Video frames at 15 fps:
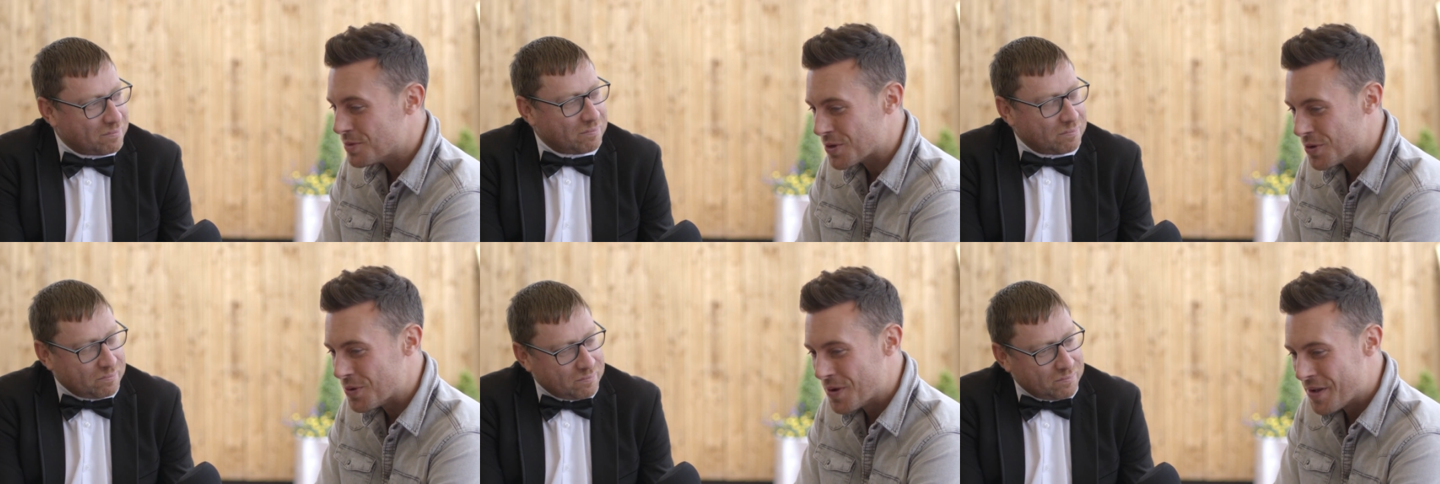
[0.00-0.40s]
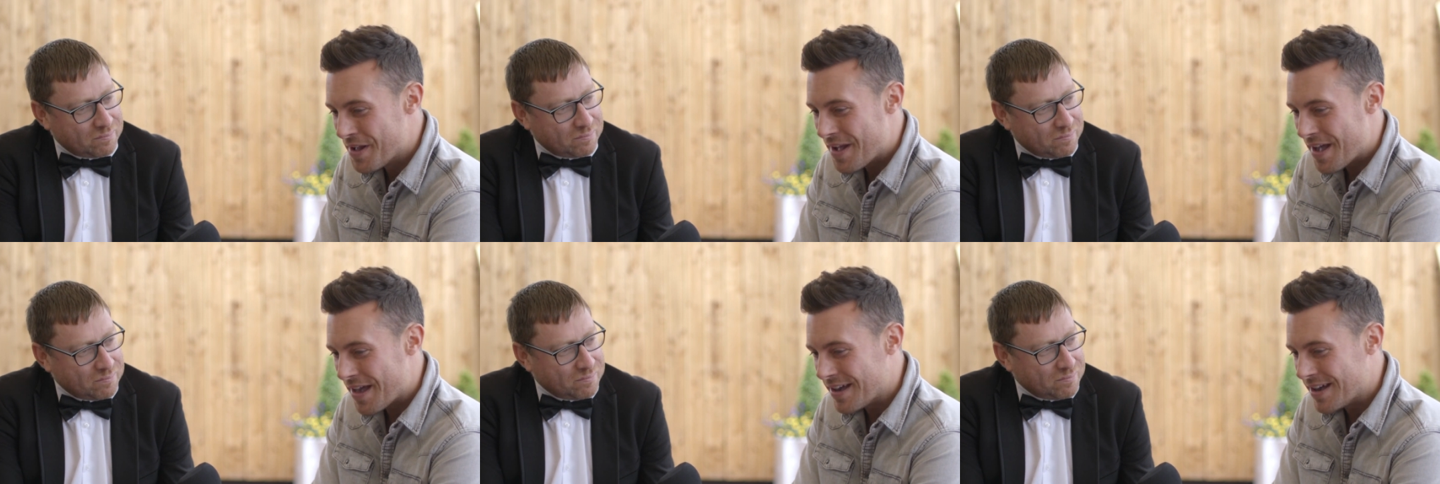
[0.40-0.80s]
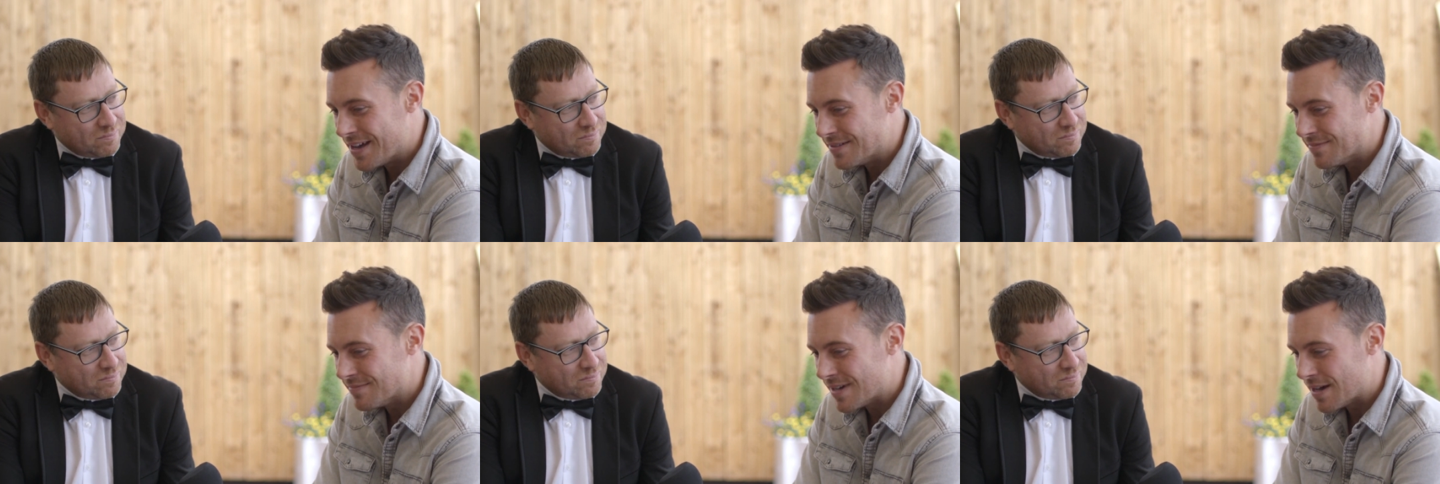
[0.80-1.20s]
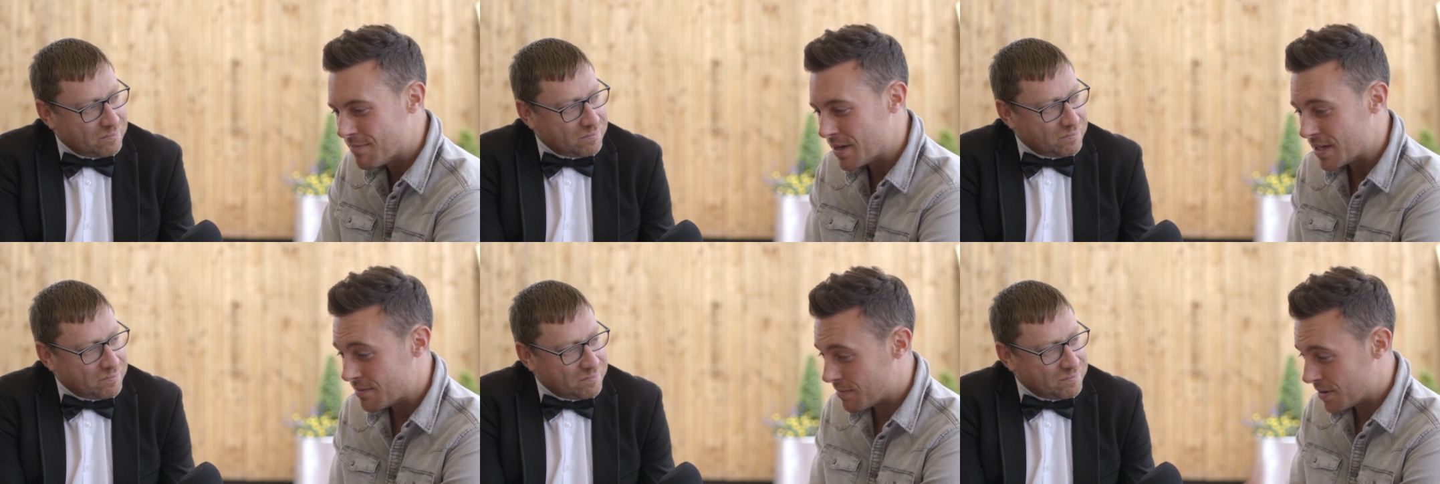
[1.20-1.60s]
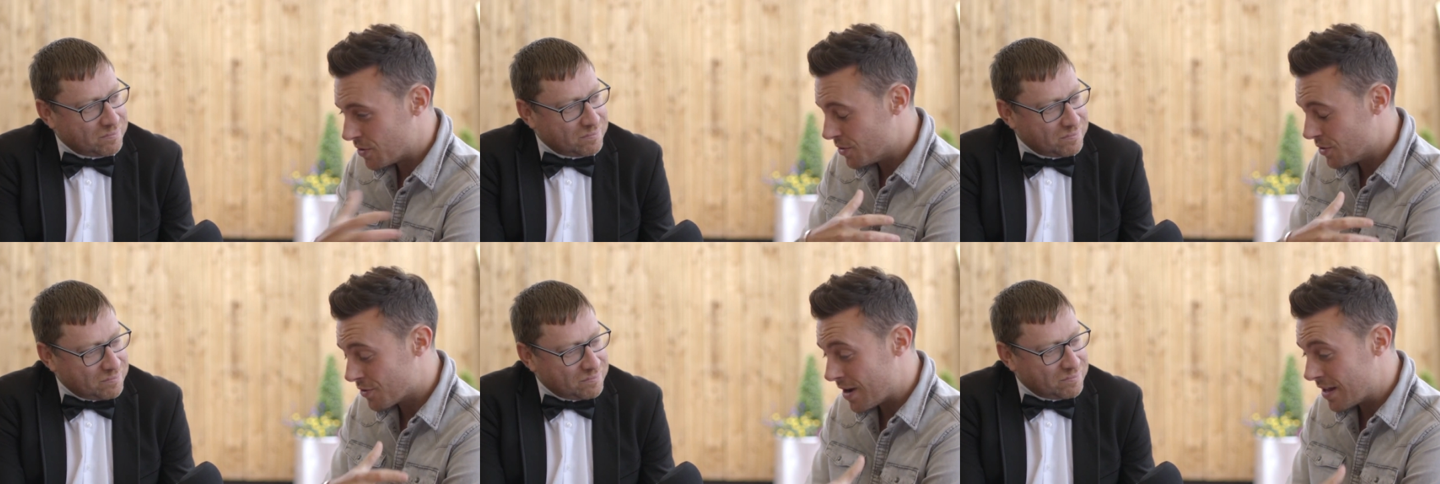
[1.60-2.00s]
Speaker 1: So, um, and my my
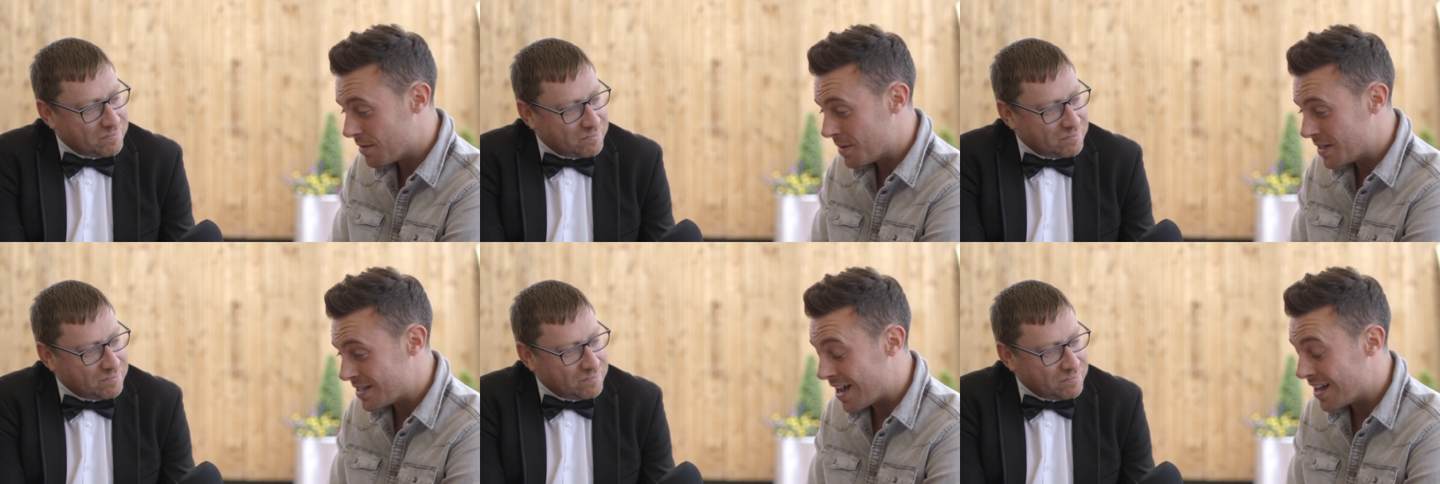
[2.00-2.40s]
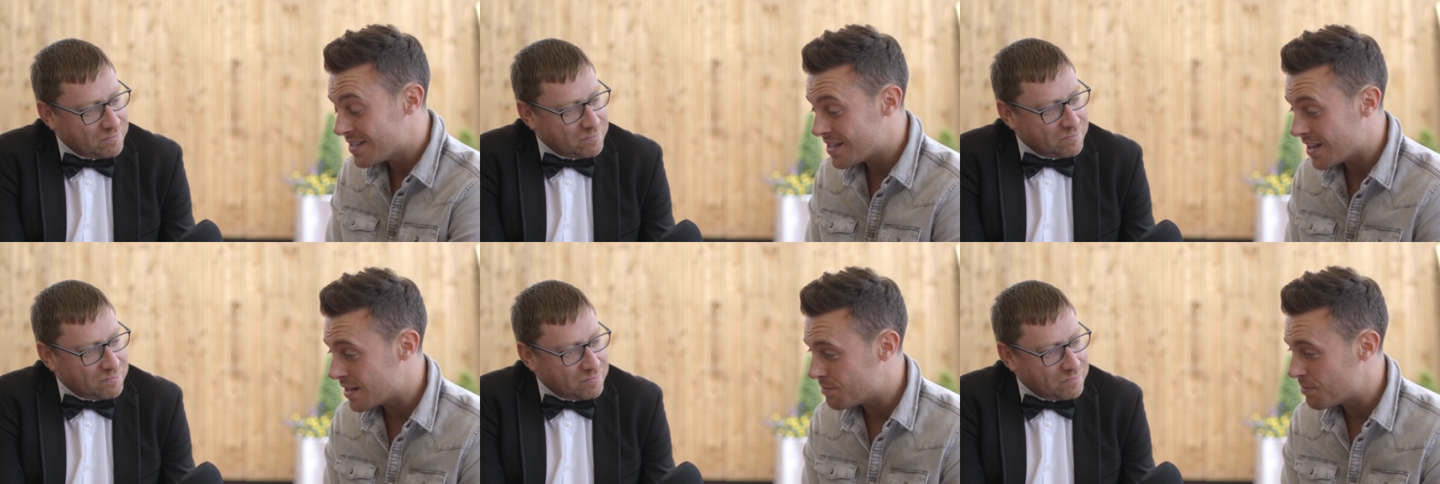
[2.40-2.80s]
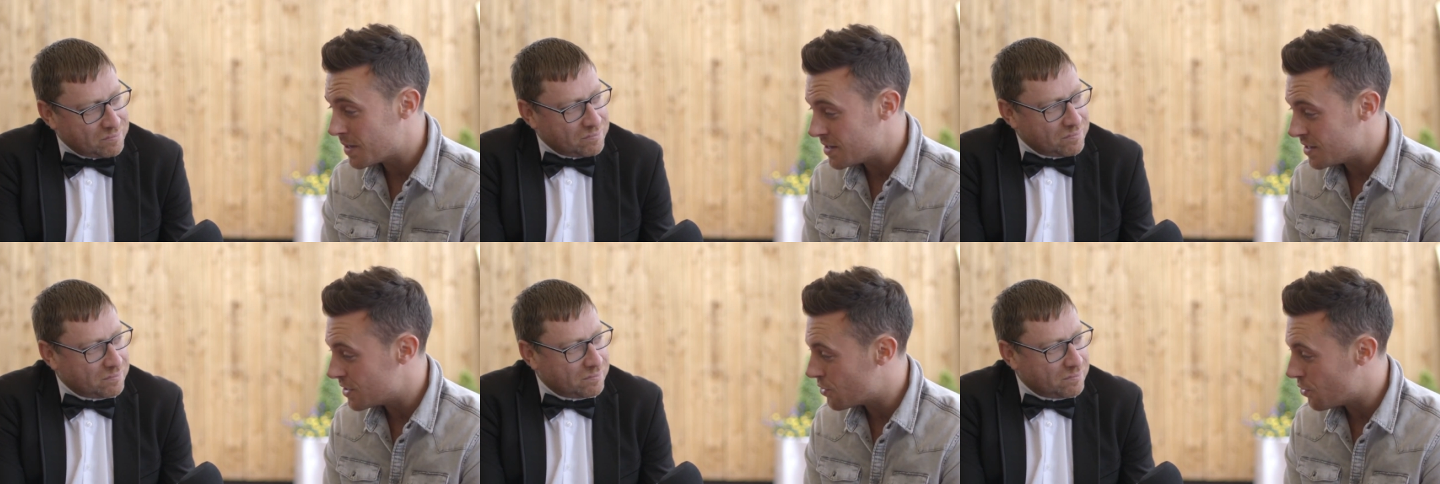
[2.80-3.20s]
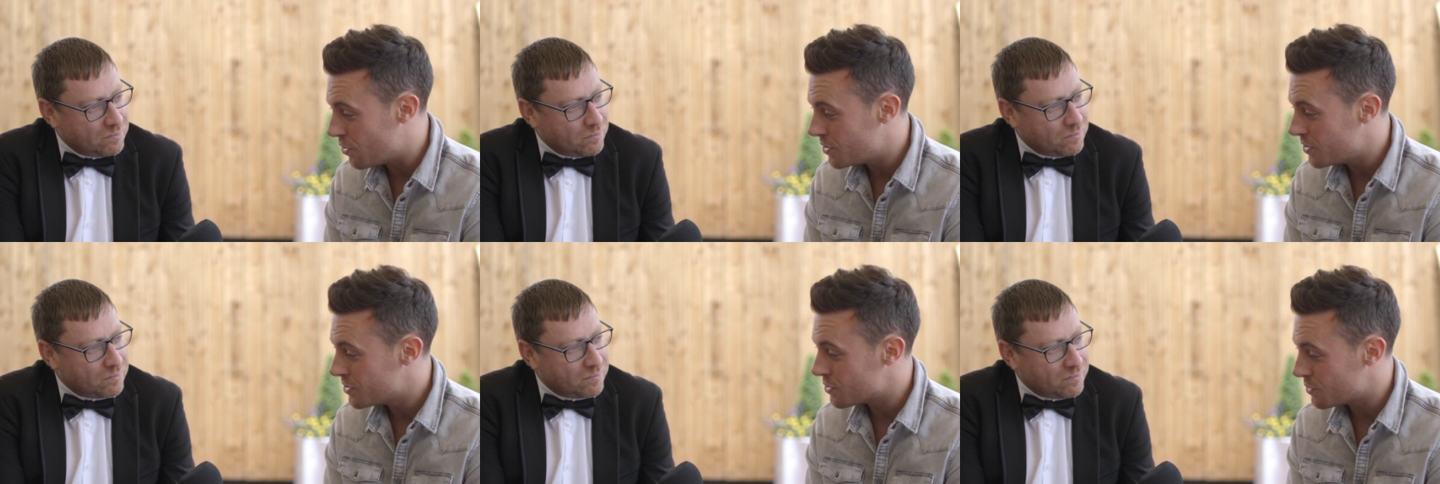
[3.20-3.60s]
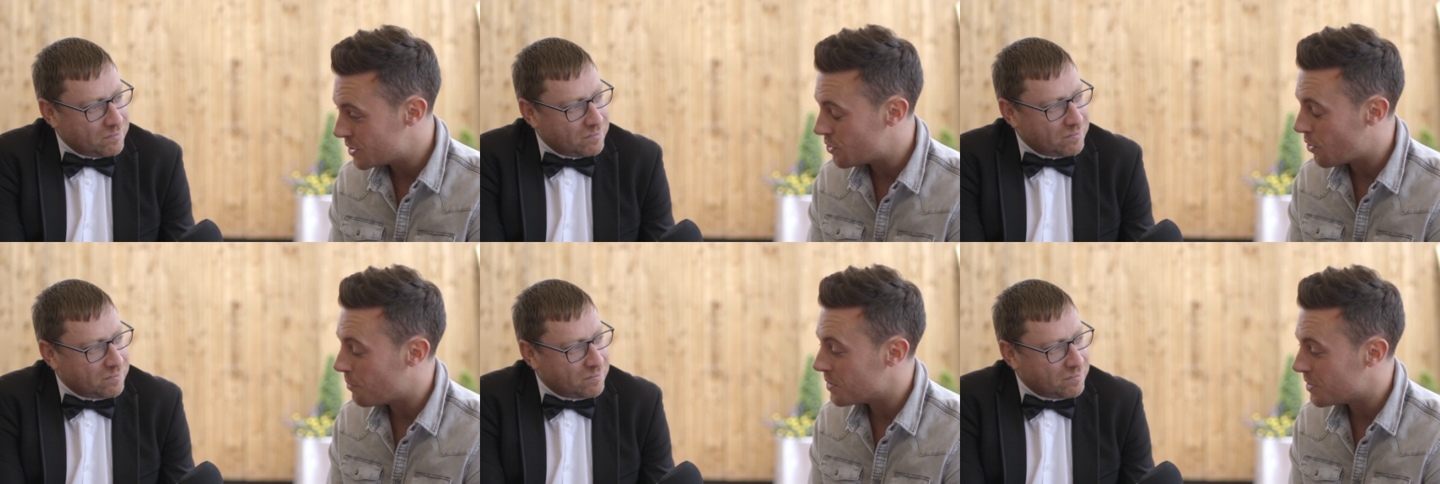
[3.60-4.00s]
other grandma, my dad's dad, played the accordion, so he
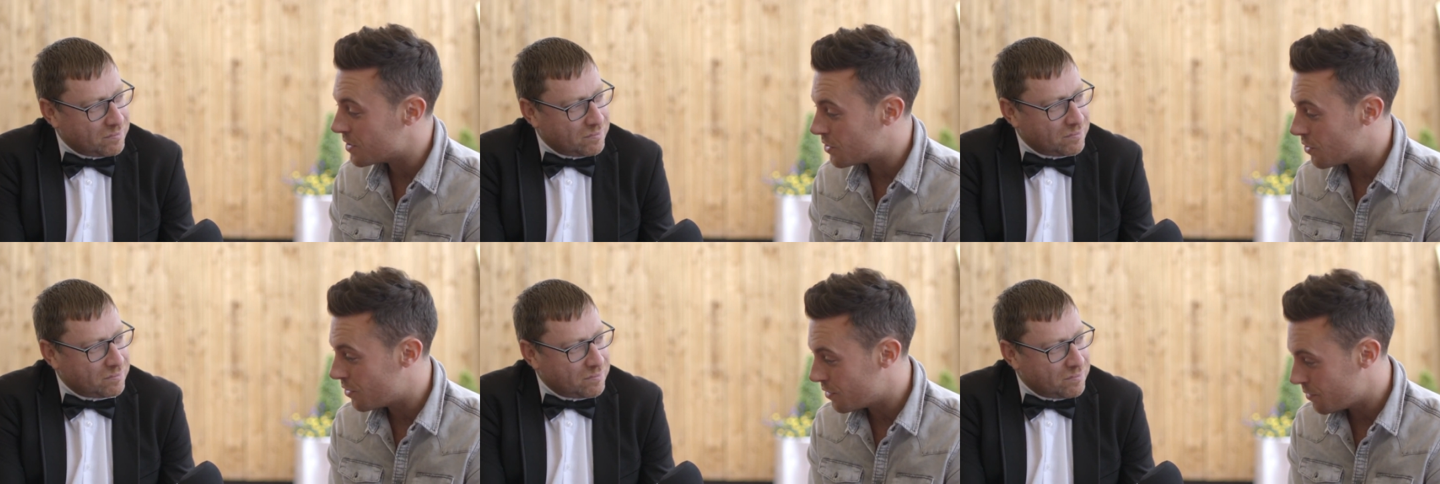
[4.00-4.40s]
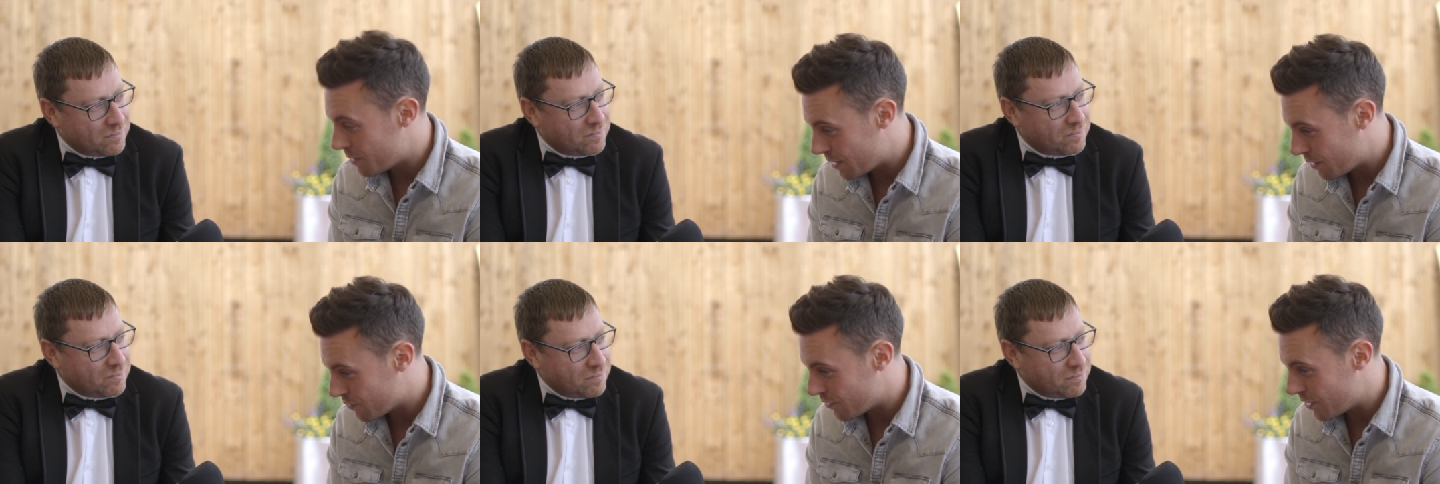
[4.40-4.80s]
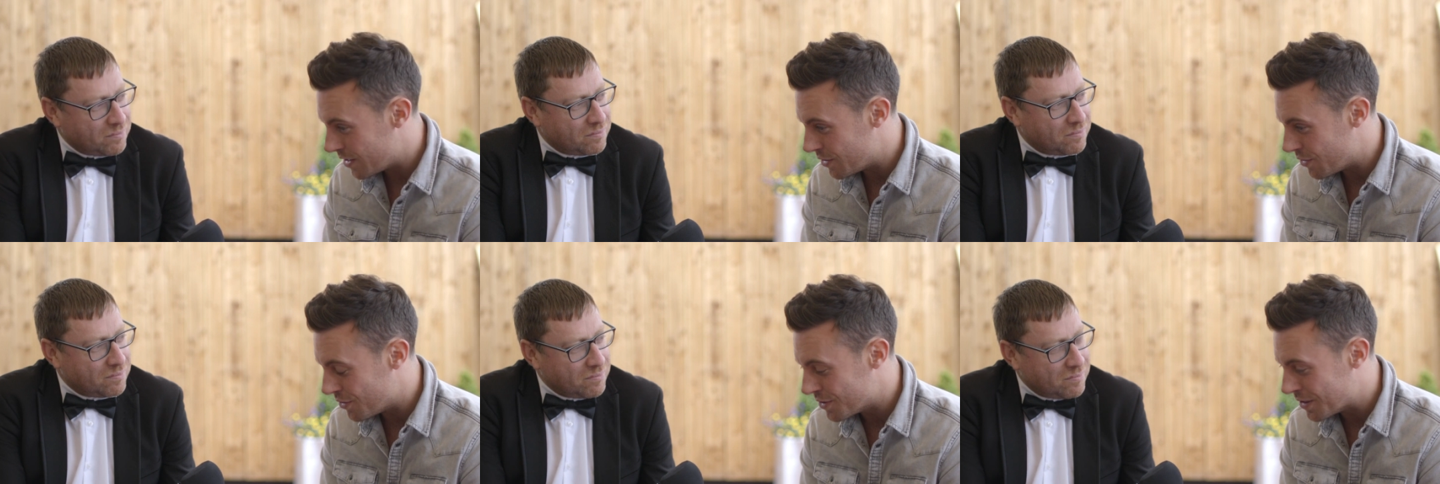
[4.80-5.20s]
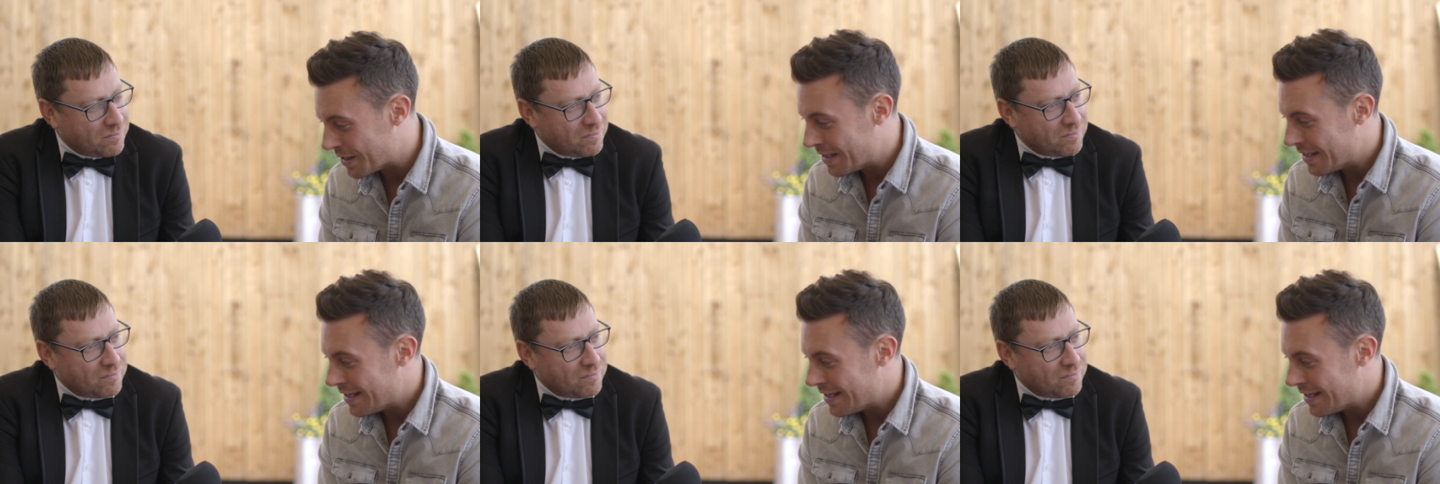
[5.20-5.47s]
taught me the accordion when I was really young,